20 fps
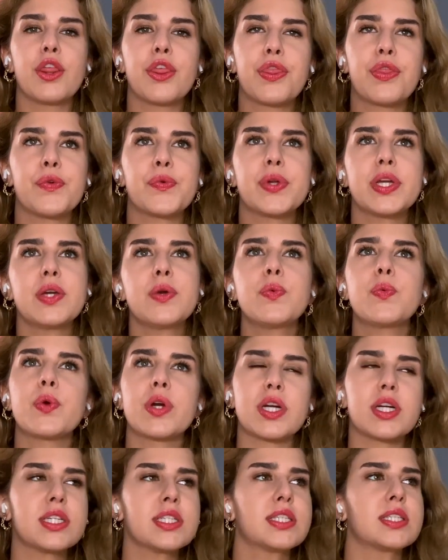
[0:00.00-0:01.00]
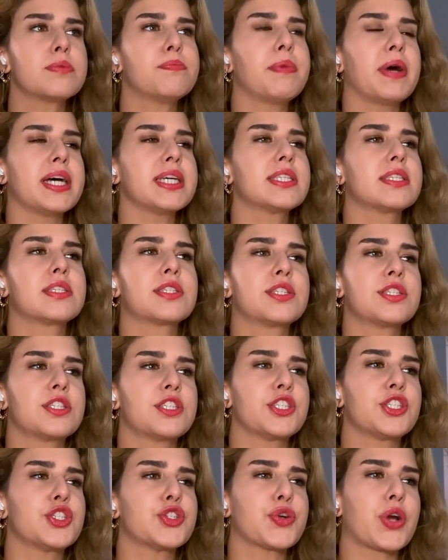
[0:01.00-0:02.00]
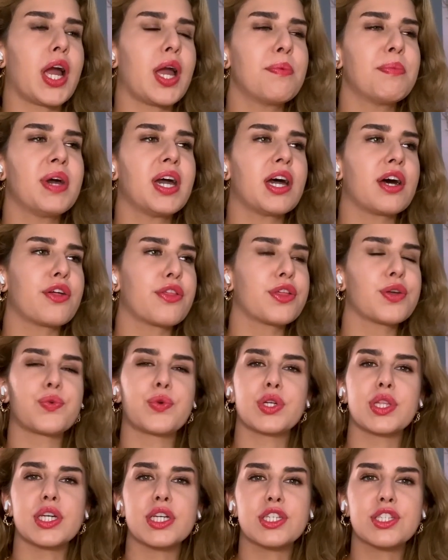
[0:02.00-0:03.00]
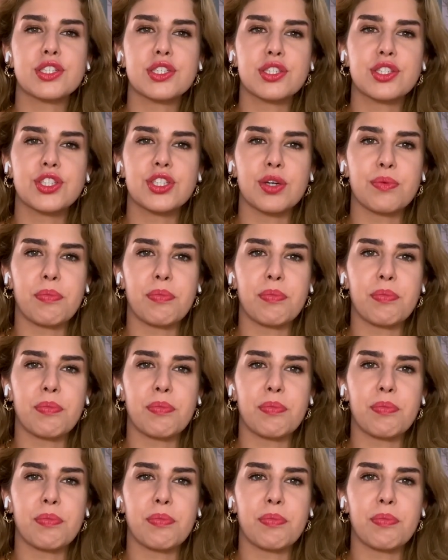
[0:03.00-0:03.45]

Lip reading: three words best to describe a healthy relationship.